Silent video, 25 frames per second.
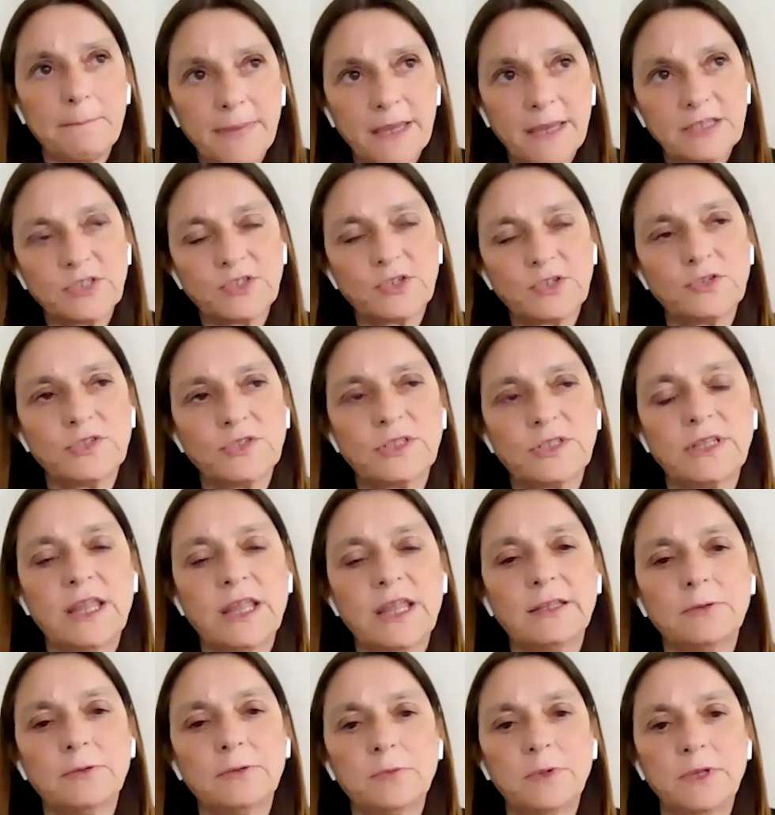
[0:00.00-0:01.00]
mentions
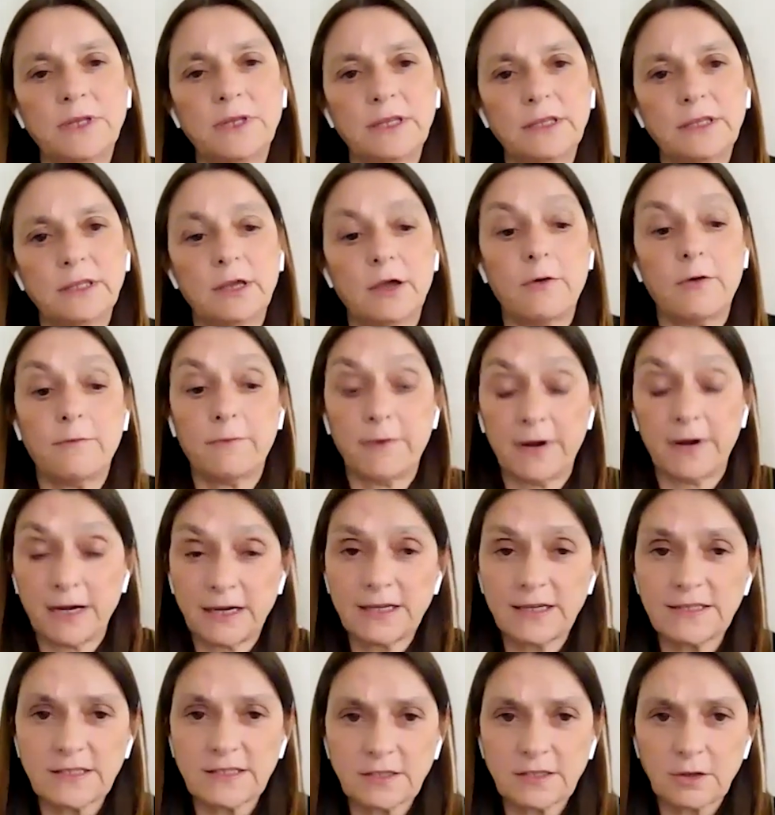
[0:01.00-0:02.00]
that we need
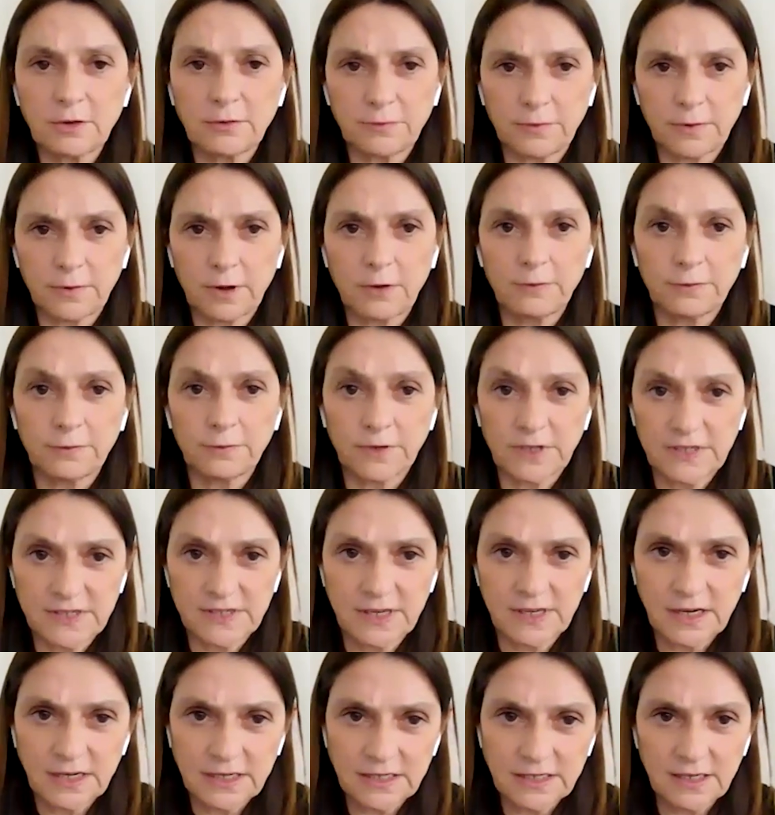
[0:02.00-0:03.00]
governance of
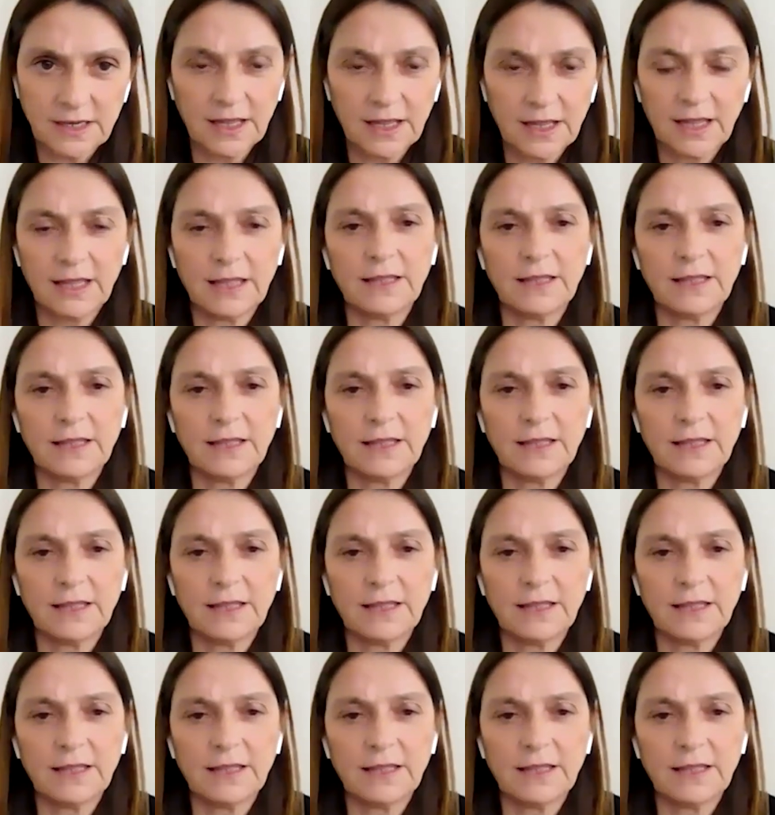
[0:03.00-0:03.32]
research,